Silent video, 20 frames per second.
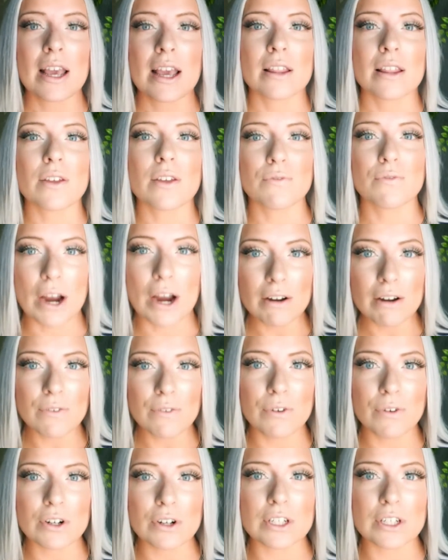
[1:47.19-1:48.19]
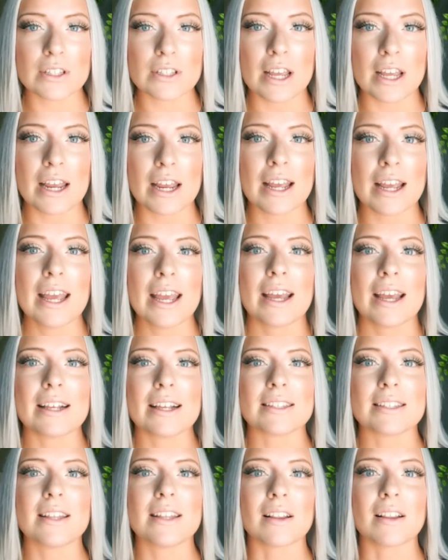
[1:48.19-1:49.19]
The very first thing
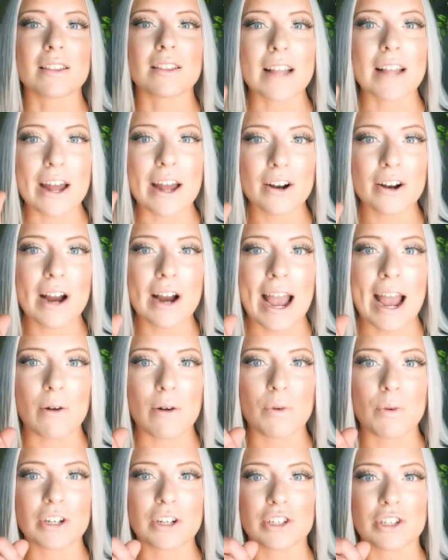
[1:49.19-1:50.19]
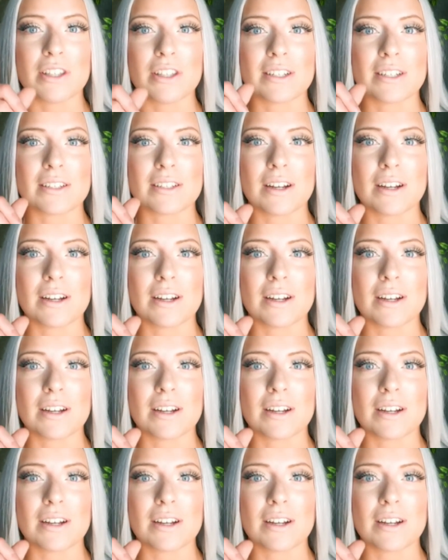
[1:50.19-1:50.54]
is the letter at which the